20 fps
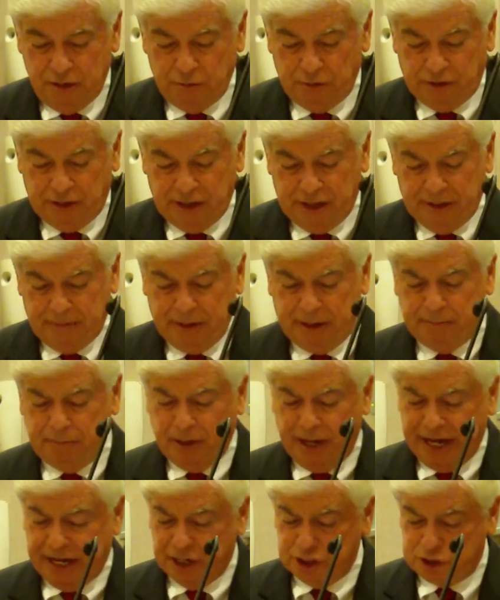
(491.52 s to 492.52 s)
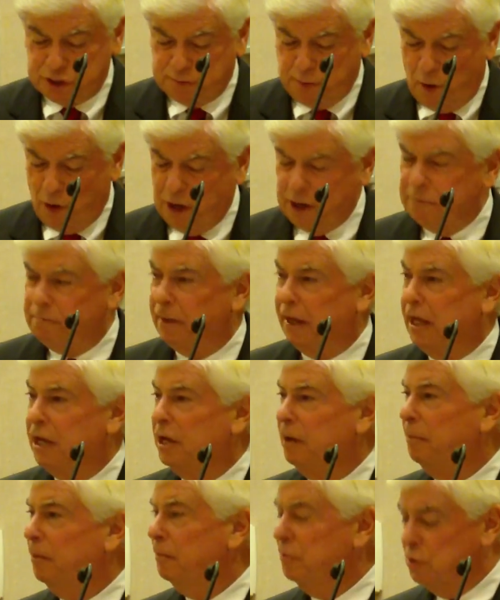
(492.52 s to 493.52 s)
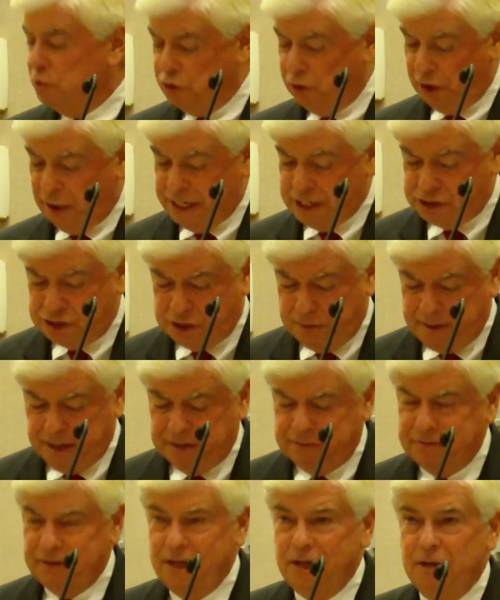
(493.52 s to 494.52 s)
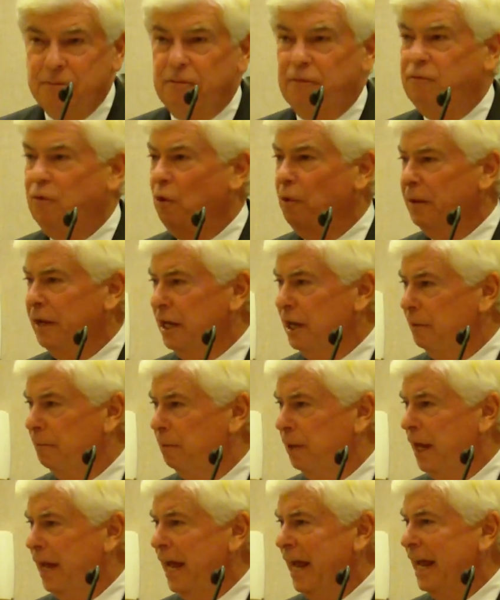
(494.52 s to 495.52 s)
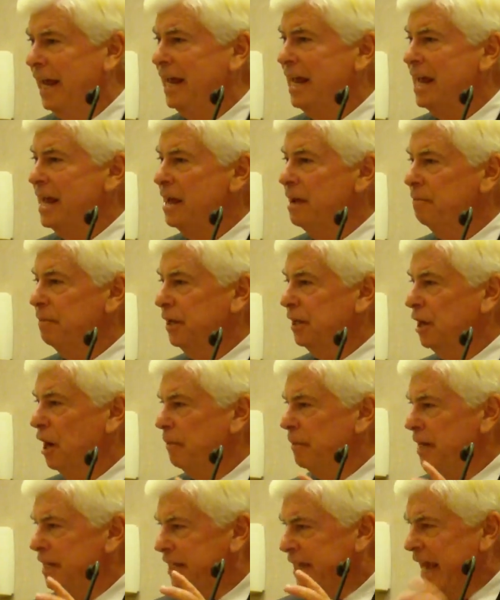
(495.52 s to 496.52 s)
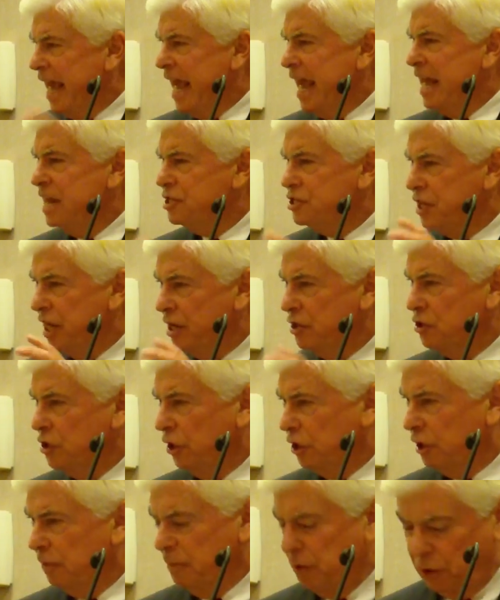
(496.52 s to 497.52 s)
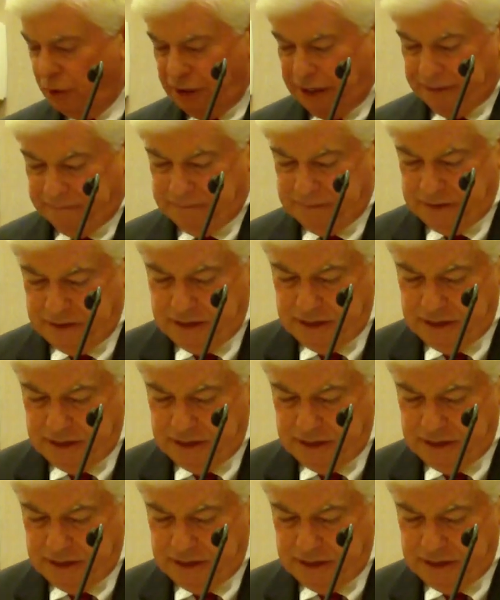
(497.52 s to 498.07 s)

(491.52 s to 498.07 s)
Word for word: whether they be playing a sport, picking up a musical instrument, performing in a play, become engaged in your community.